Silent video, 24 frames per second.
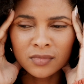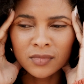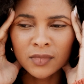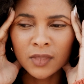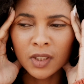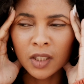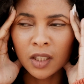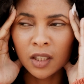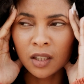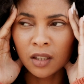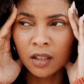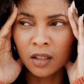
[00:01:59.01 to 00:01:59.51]
You
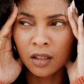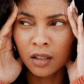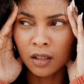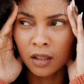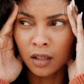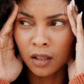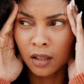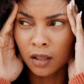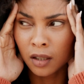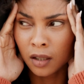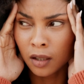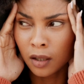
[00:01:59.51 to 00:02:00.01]
must
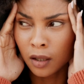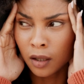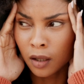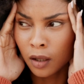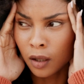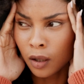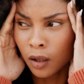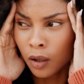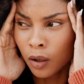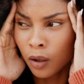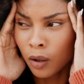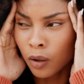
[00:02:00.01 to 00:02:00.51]
do an
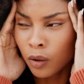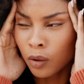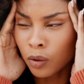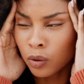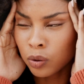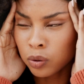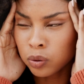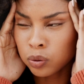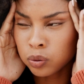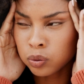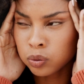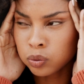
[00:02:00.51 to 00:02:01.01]
entire
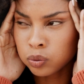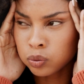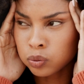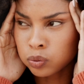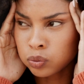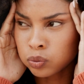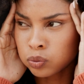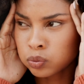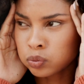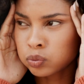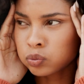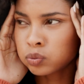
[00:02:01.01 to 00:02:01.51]

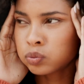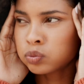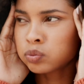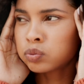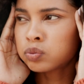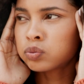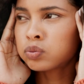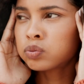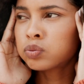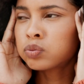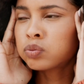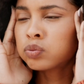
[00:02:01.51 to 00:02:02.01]
rehaul. You
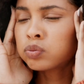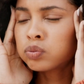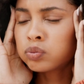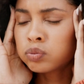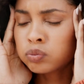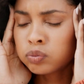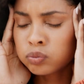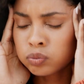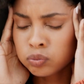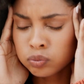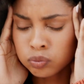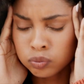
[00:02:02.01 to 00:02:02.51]
must
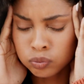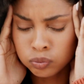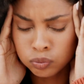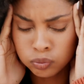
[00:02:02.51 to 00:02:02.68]
unlearn